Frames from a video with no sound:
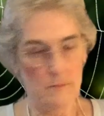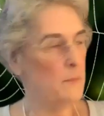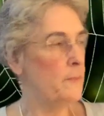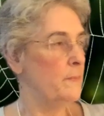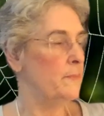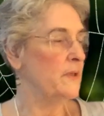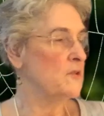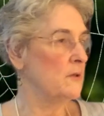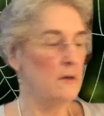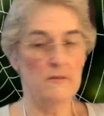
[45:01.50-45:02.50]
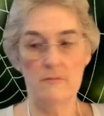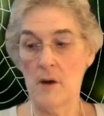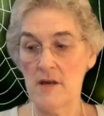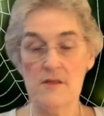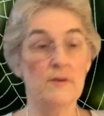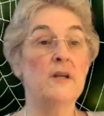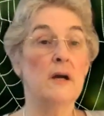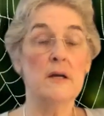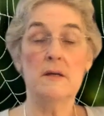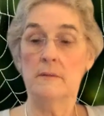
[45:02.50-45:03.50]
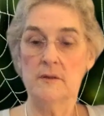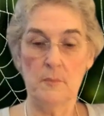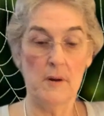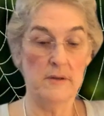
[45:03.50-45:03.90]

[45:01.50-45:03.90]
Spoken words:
a picture of My Thor and I. You probably